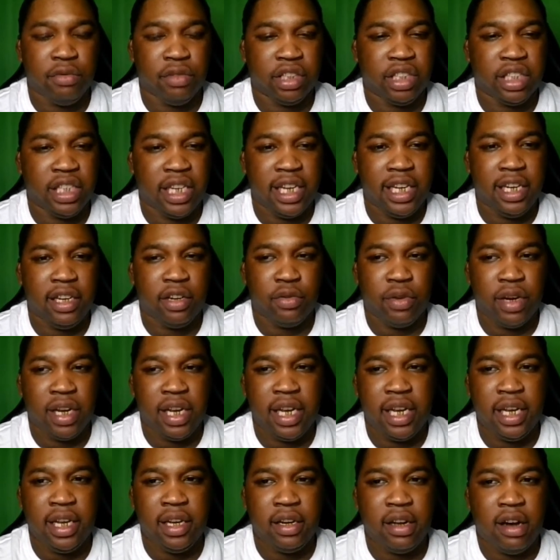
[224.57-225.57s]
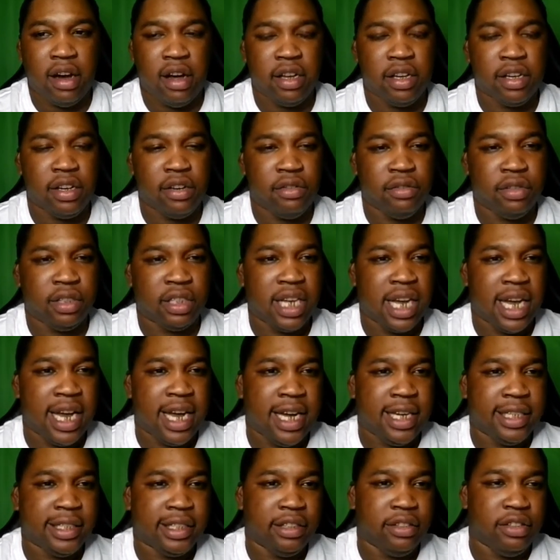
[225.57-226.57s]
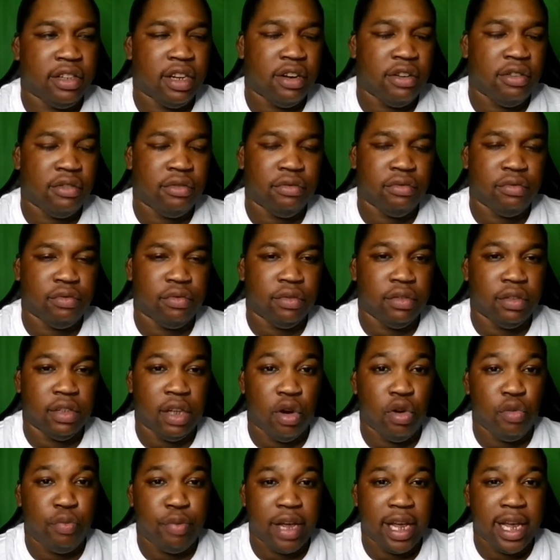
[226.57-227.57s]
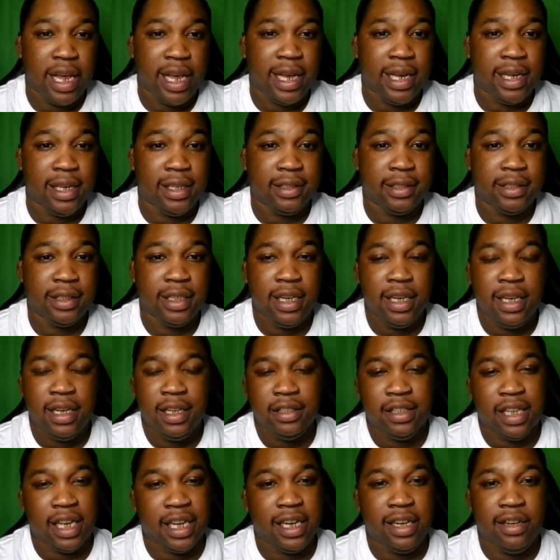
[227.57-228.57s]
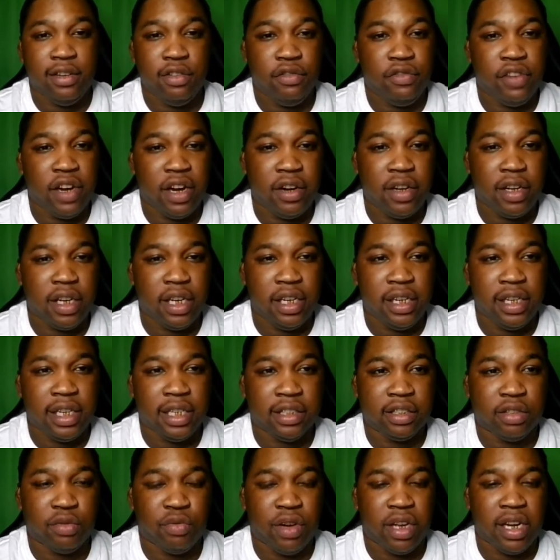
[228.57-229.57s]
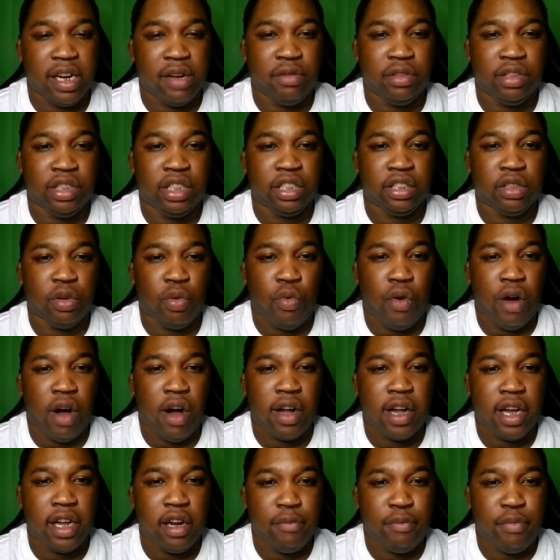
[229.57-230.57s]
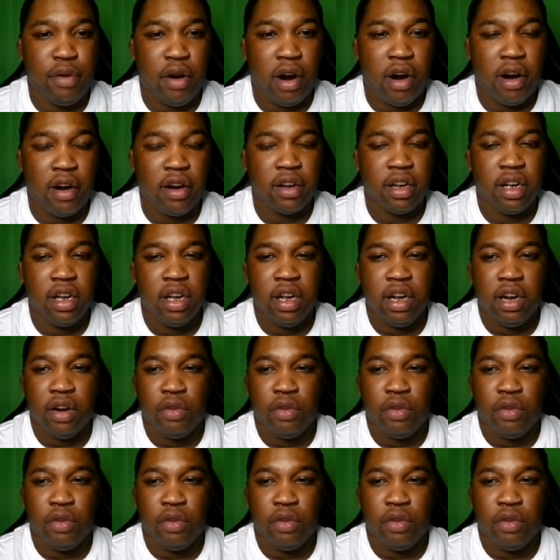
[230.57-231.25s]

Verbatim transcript: Rasheem Green, all of those guys, you know, Lopez, they didn't do very good against the run. It was just a walking apart.